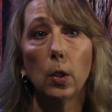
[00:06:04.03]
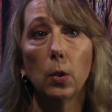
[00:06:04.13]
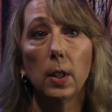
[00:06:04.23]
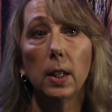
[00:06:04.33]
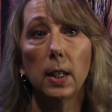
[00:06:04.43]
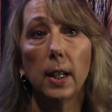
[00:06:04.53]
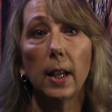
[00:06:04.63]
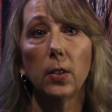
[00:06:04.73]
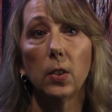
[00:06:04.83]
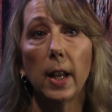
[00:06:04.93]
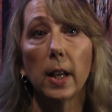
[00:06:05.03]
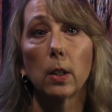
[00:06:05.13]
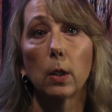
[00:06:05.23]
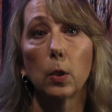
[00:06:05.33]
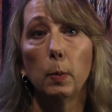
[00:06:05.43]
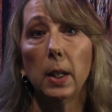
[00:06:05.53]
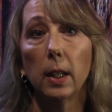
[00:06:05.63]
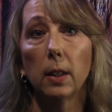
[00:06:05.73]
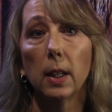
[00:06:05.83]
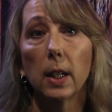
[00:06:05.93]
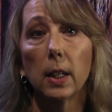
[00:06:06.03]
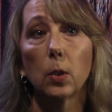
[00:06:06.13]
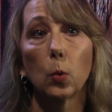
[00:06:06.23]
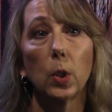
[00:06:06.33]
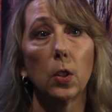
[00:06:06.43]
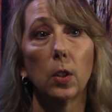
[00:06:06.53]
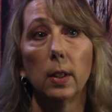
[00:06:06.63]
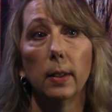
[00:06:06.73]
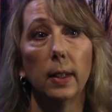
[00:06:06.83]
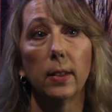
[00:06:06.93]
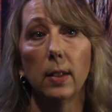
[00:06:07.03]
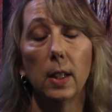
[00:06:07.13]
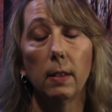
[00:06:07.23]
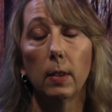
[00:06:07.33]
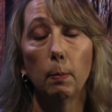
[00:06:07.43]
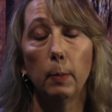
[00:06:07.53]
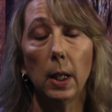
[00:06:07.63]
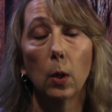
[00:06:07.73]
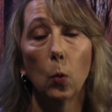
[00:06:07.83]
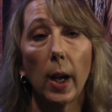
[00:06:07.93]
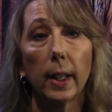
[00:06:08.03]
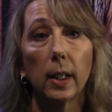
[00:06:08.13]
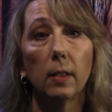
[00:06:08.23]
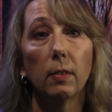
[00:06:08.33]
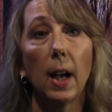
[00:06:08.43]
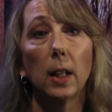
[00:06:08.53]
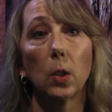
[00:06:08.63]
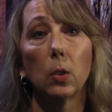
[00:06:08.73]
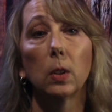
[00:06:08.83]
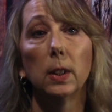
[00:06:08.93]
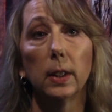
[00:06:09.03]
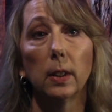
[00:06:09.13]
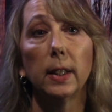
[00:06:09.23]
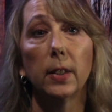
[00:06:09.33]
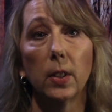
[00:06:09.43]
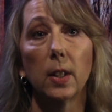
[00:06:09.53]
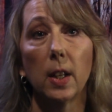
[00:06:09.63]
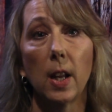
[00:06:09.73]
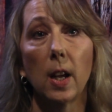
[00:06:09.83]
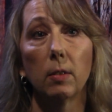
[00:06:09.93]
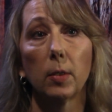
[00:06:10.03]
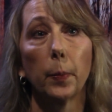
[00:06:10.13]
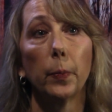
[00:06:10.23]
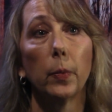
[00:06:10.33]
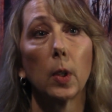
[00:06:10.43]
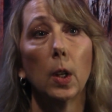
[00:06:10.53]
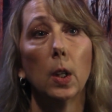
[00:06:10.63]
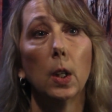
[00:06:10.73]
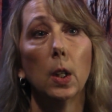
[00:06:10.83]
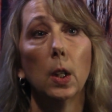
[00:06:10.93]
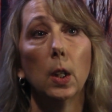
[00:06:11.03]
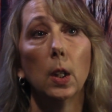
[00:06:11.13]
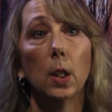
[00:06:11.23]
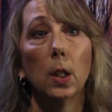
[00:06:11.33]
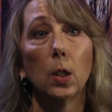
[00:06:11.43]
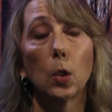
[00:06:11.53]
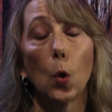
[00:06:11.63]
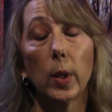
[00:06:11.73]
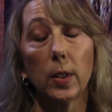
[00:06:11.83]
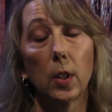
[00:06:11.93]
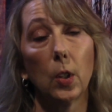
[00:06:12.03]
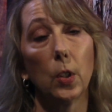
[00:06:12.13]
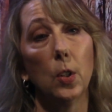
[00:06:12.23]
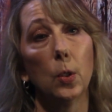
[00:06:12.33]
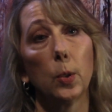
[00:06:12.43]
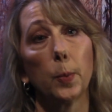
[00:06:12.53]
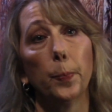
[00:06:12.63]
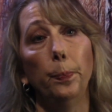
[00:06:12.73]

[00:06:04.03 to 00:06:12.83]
UDDA standards, meaning this, which isn't even being widely followed, clearly isn't enough. So what's the good news?